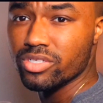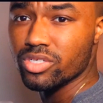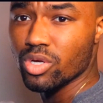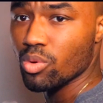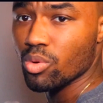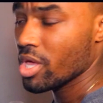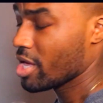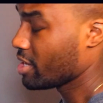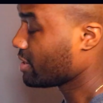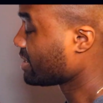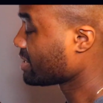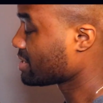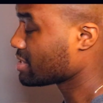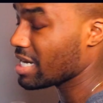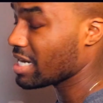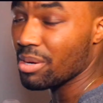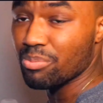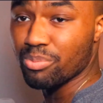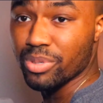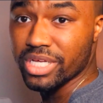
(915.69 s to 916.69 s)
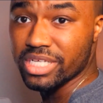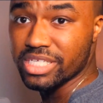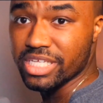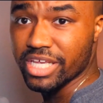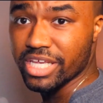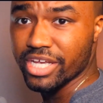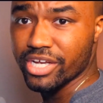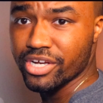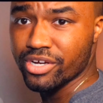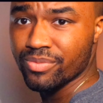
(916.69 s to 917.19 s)
So this top piece
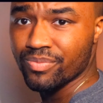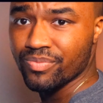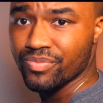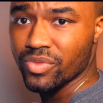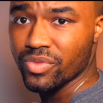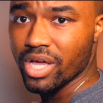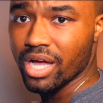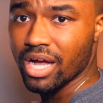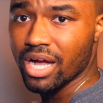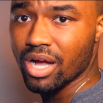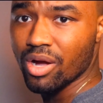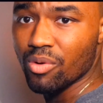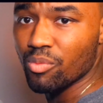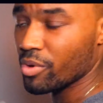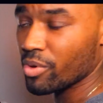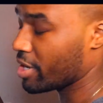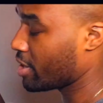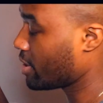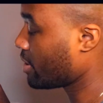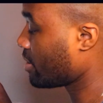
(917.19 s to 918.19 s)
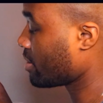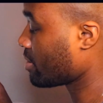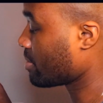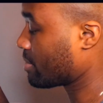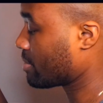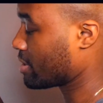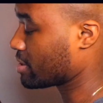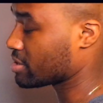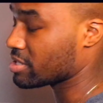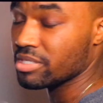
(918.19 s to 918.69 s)
here, where
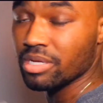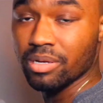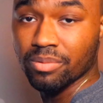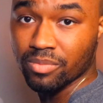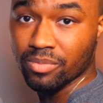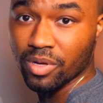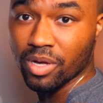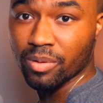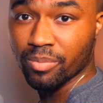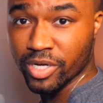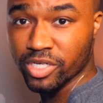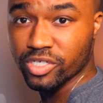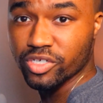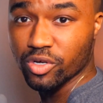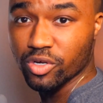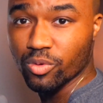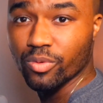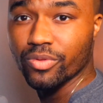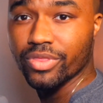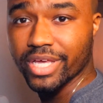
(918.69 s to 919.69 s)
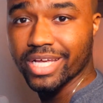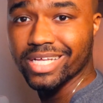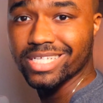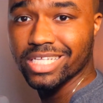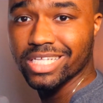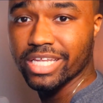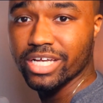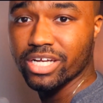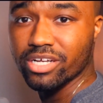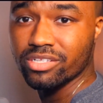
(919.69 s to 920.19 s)
there's a bunch of cool
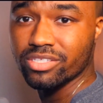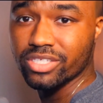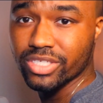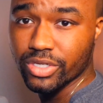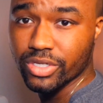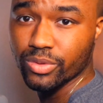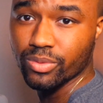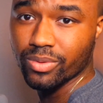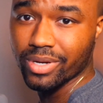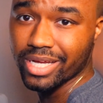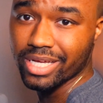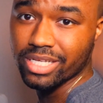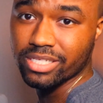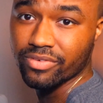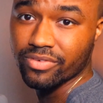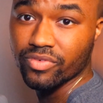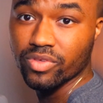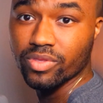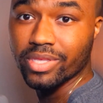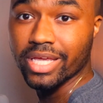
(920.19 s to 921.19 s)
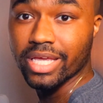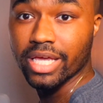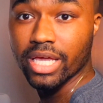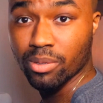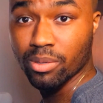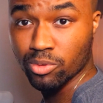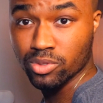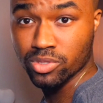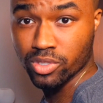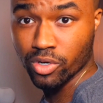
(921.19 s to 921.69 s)
things in there too, I guess if you think
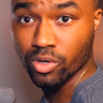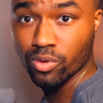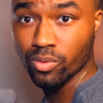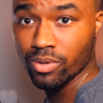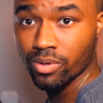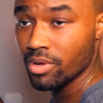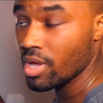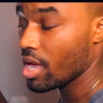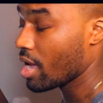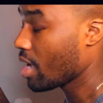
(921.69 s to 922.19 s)
cables are cool.